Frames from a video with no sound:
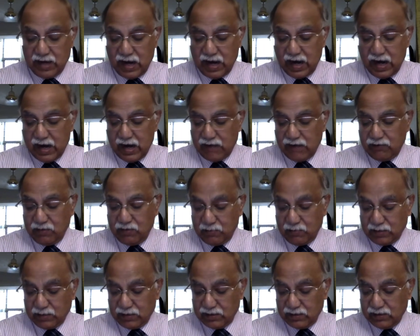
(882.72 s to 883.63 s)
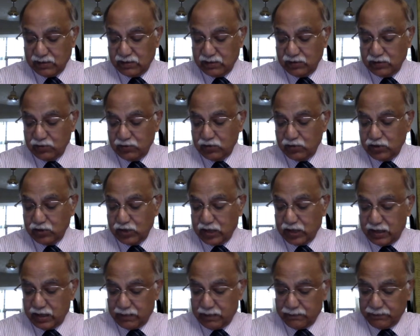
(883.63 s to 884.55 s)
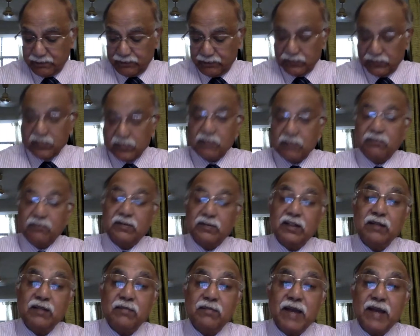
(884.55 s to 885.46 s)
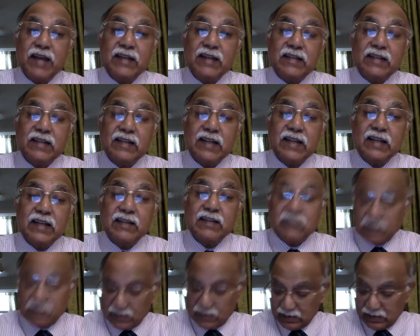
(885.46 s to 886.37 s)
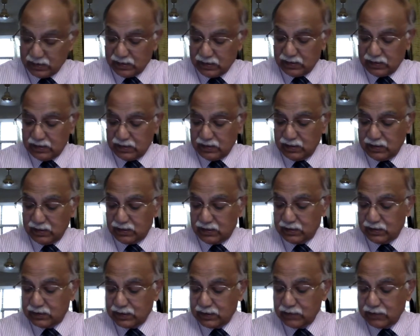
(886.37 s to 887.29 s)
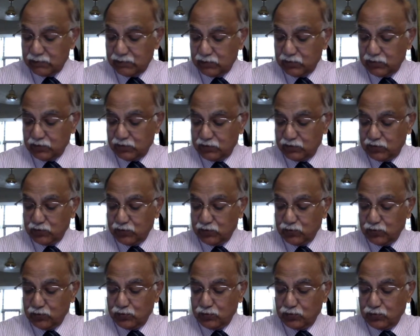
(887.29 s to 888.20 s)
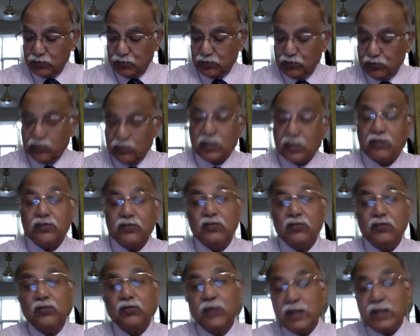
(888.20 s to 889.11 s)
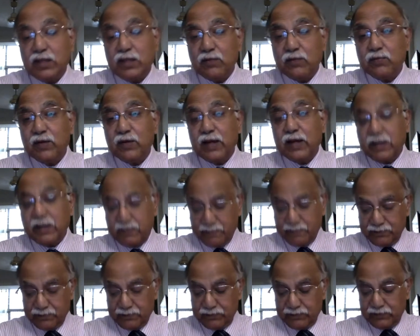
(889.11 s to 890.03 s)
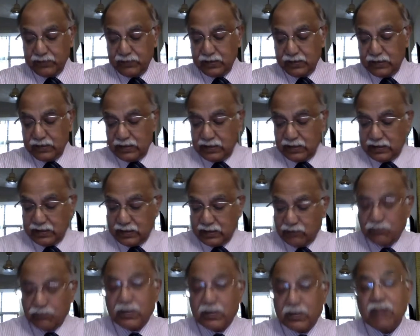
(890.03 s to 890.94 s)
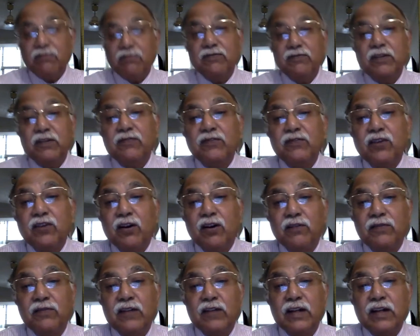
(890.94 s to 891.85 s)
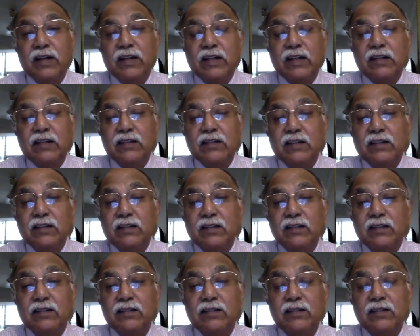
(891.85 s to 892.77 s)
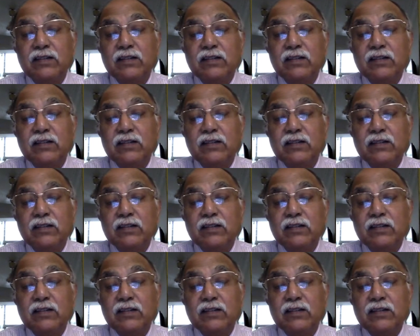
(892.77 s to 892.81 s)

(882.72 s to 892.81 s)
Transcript: and we must learn to share. The World Bank says in its assessment of 2021 that 1/5 of our nation's